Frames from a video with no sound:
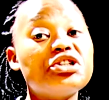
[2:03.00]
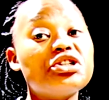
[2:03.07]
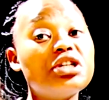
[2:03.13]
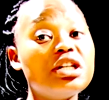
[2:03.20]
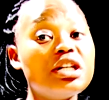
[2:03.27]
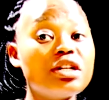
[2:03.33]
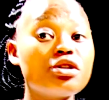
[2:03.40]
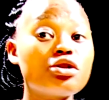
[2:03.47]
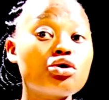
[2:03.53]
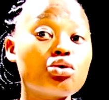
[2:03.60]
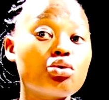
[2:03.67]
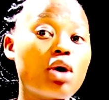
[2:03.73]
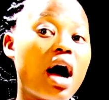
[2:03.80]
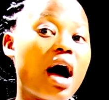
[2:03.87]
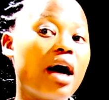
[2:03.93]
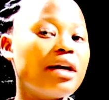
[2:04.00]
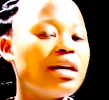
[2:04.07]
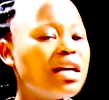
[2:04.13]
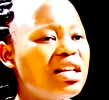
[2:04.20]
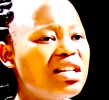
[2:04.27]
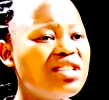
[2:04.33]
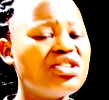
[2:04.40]
it leads to
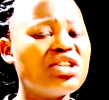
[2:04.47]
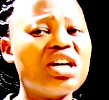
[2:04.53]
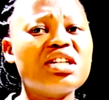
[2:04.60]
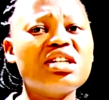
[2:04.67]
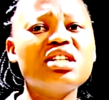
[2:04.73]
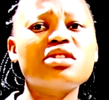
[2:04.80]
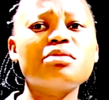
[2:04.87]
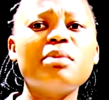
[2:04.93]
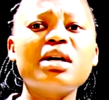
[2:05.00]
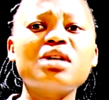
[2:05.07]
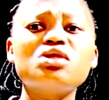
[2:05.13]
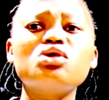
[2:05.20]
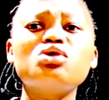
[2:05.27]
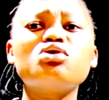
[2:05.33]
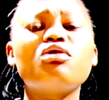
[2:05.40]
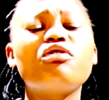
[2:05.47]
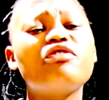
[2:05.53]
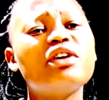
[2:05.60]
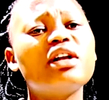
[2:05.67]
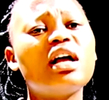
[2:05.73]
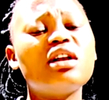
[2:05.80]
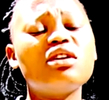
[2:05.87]
an injury. It makes you to
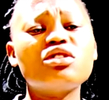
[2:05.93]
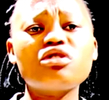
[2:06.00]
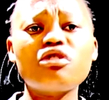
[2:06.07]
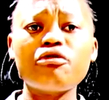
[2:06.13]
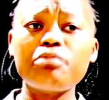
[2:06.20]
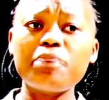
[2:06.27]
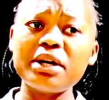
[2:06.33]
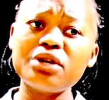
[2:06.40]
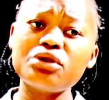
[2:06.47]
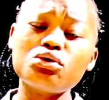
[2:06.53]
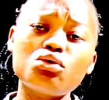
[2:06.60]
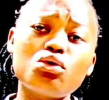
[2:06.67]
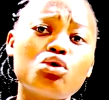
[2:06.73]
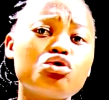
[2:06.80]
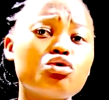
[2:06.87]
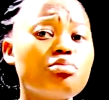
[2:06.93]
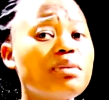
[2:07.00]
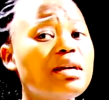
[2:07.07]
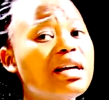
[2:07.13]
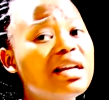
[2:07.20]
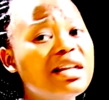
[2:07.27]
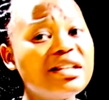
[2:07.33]
feel a lot of pain, to
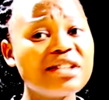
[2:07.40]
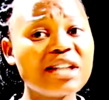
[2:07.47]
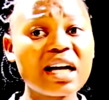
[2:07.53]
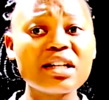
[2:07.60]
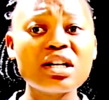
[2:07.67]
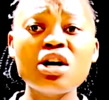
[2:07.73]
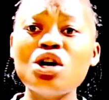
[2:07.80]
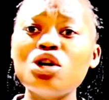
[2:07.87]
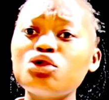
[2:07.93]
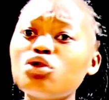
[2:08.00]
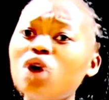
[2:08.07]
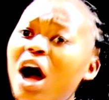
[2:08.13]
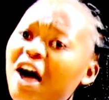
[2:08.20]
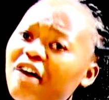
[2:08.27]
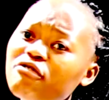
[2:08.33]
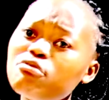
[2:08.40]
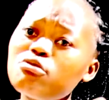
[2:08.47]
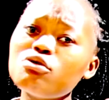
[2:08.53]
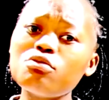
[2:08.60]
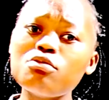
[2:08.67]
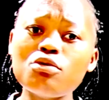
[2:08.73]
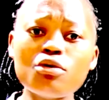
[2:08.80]
be injured, to have
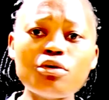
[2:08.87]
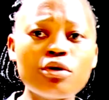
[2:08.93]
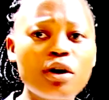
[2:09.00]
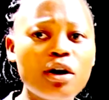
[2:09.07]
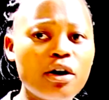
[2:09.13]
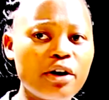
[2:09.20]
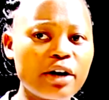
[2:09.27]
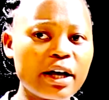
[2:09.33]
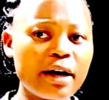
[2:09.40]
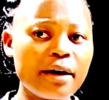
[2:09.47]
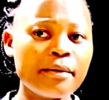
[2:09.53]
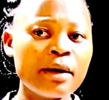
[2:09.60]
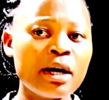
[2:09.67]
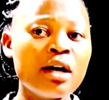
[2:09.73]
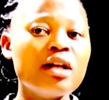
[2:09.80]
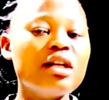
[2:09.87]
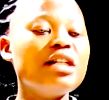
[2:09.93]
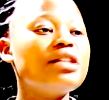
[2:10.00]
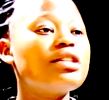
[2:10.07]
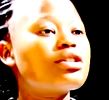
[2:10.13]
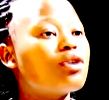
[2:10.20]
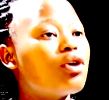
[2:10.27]
boo-boo, okay?
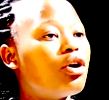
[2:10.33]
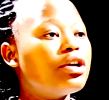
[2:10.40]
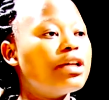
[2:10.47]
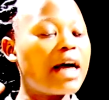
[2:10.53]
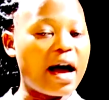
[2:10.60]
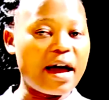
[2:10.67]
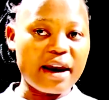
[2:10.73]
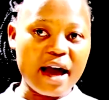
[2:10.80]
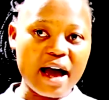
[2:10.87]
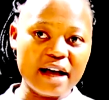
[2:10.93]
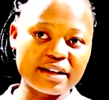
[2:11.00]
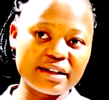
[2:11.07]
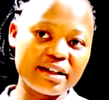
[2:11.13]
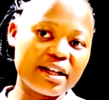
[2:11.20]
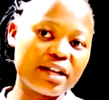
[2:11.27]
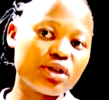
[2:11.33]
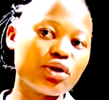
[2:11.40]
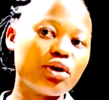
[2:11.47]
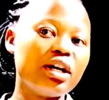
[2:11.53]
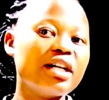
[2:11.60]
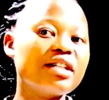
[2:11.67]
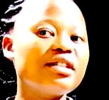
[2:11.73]
It's called an accident.
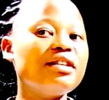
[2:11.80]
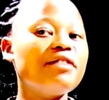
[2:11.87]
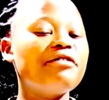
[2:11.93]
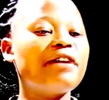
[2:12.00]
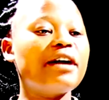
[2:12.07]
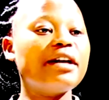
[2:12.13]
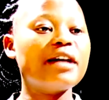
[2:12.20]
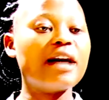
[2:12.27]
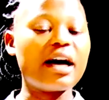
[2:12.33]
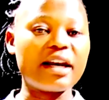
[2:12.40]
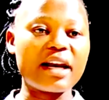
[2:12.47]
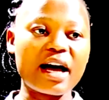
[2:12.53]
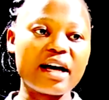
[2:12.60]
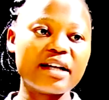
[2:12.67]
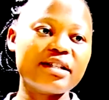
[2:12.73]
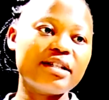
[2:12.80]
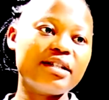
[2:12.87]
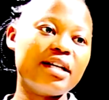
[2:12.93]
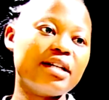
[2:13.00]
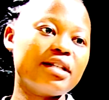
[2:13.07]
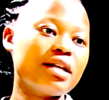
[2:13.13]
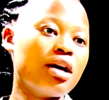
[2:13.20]
So let's define an
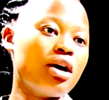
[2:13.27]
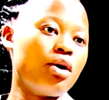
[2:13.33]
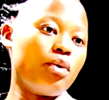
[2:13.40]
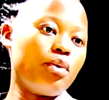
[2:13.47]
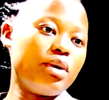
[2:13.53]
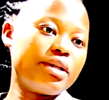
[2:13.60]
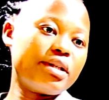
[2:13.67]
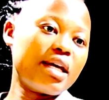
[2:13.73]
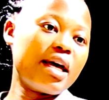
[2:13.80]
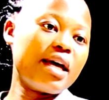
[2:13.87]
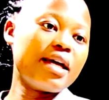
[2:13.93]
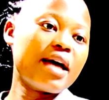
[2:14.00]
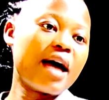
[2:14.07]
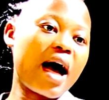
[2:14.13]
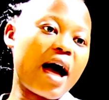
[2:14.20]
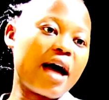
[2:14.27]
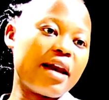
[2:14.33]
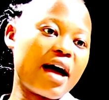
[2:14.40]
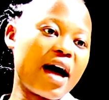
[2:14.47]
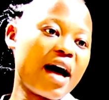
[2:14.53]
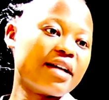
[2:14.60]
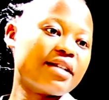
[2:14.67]
accident. We say
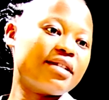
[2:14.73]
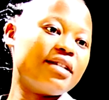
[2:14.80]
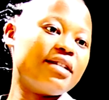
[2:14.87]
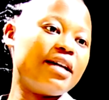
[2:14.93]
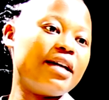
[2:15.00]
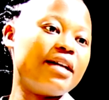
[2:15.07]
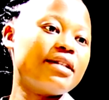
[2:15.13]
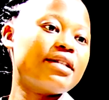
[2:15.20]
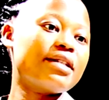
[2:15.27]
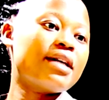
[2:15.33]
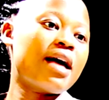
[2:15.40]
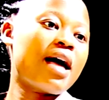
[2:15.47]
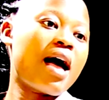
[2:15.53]
an accident